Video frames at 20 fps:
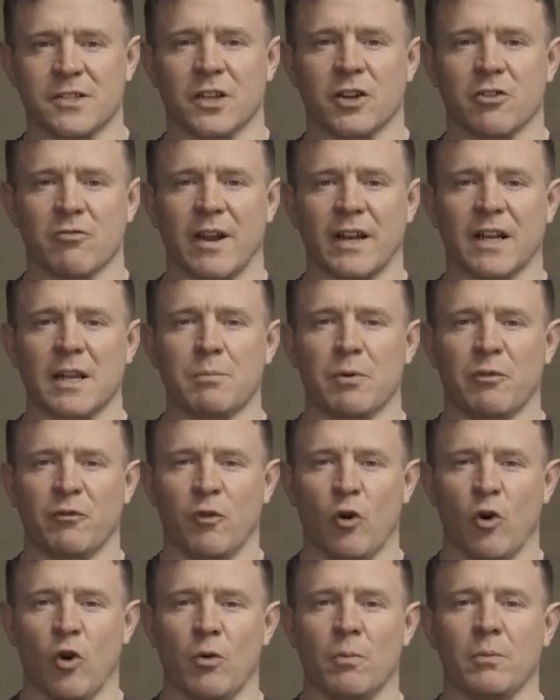to correctly
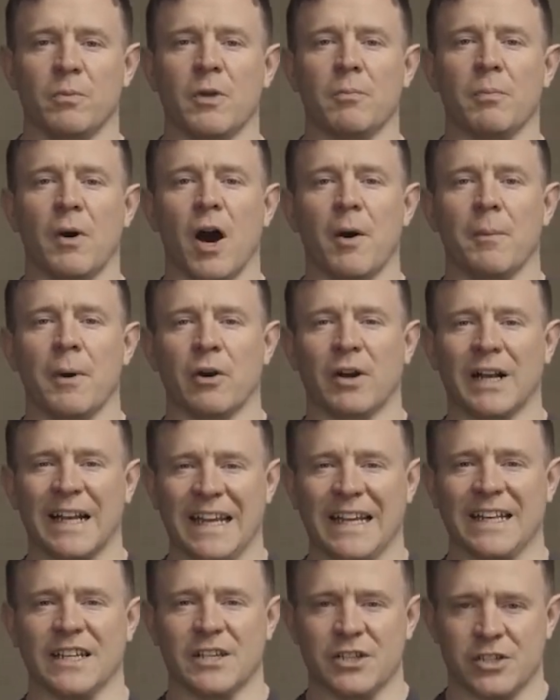perform the barbell
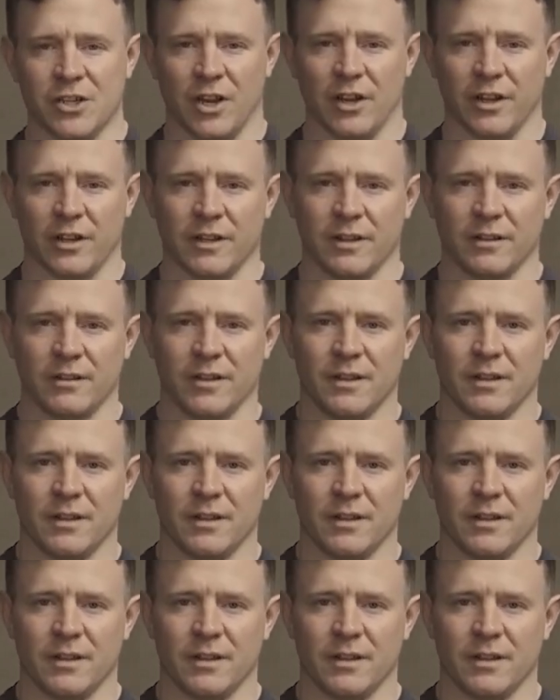clean and jerk.